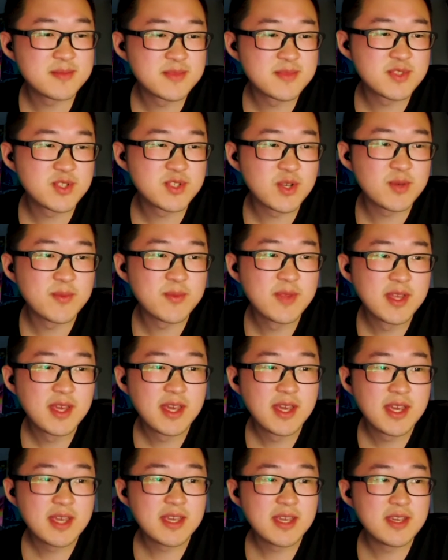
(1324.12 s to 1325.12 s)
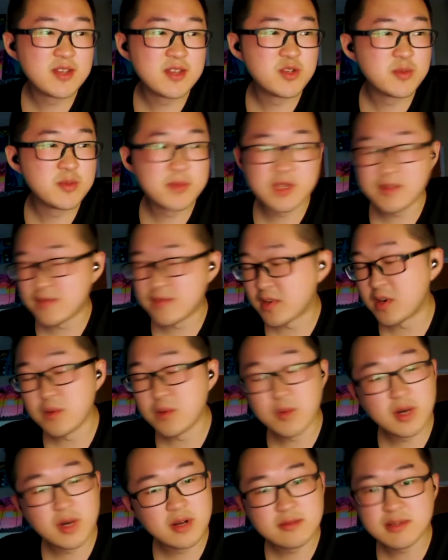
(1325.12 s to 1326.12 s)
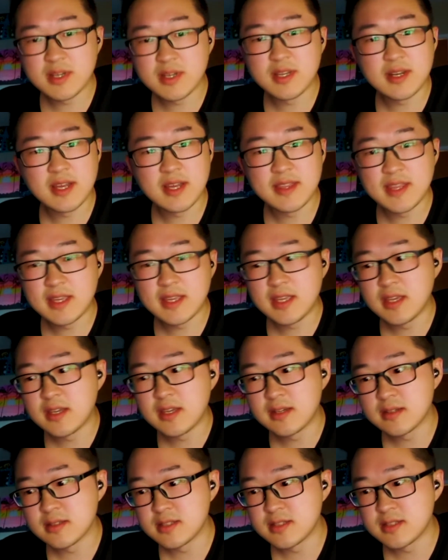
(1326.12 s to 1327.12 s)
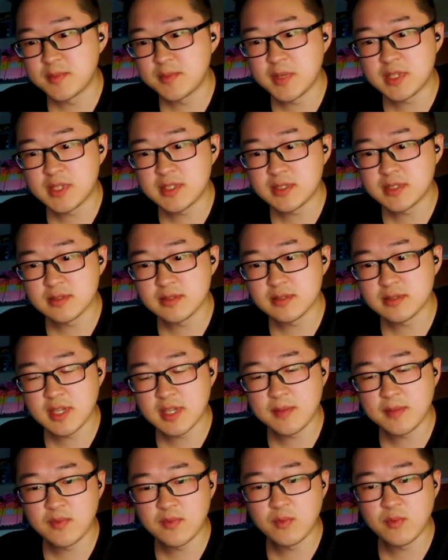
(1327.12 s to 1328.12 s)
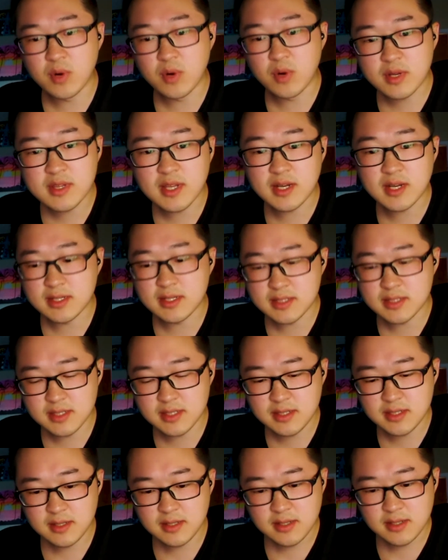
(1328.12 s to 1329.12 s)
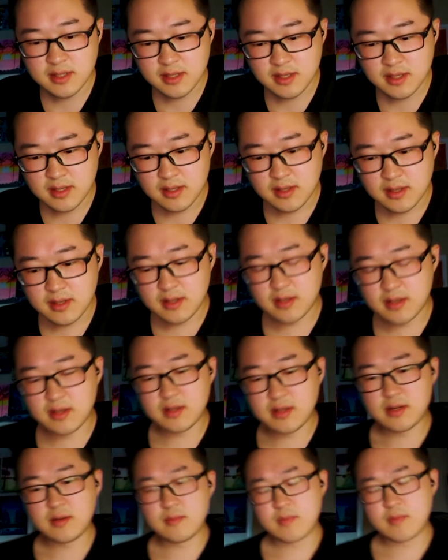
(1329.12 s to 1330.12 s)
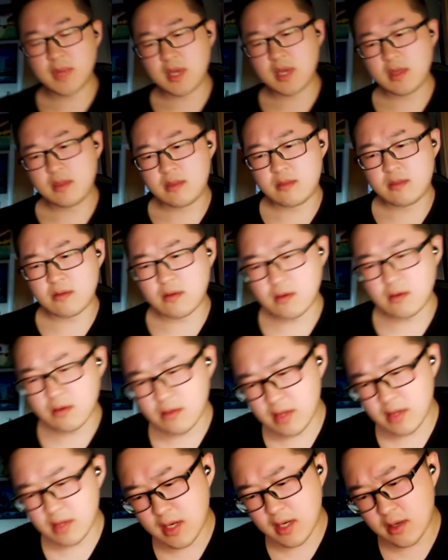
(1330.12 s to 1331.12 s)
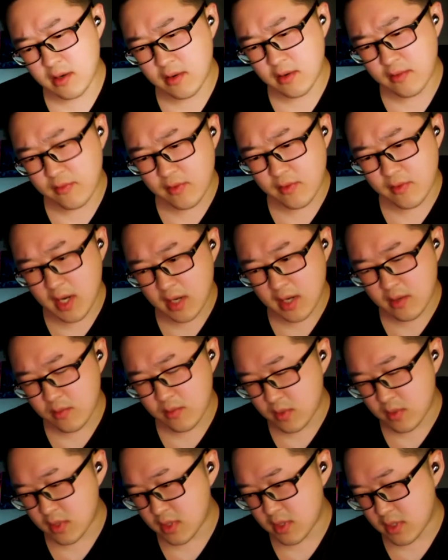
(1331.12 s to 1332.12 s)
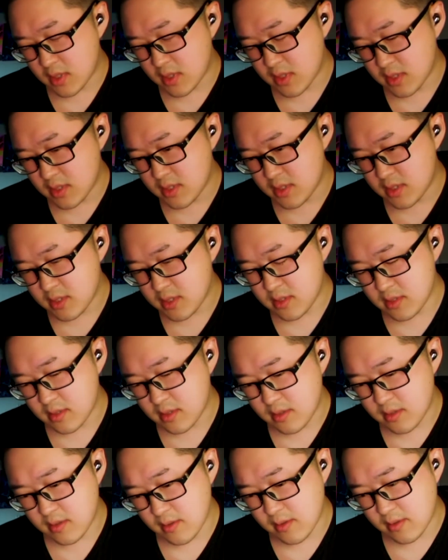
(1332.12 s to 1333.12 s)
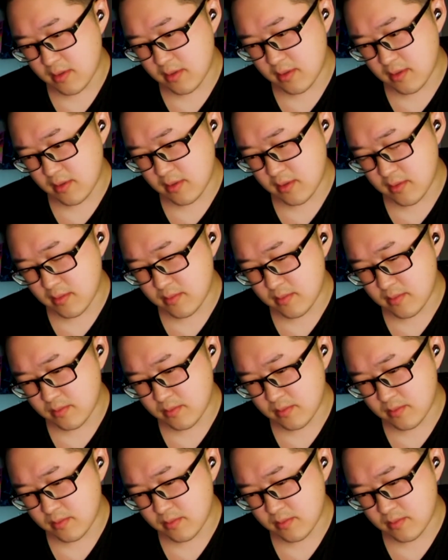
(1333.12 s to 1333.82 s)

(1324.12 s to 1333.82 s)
So he knew me very well, and I think he could speak to the type of work that I did. My third letter of rec was, I